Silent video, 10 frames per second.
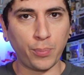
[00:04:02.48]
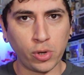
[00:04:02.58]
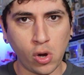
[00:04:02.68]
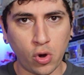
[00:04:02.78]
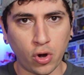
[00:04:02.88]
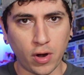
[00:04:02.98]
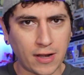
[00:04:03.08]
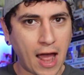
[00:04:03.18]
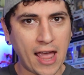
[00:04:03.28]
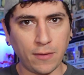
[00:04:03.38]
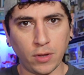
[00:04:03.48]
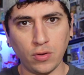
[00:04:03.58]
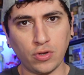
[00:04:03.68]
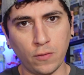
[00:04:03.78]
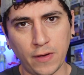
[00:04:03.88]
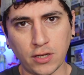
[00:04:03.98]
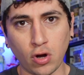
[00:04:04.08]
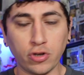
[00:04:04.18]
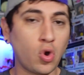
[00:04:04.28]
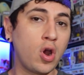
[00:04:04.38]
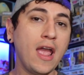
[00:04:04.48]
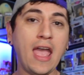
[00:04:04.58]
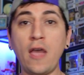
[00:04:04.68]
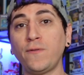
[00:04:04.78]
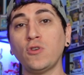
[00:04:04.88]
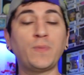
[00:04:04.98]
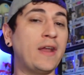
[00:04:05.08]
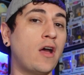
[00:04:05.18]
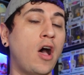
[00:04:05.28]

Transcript: to pre-order 9 Mewtwo V-Stars, or if you spend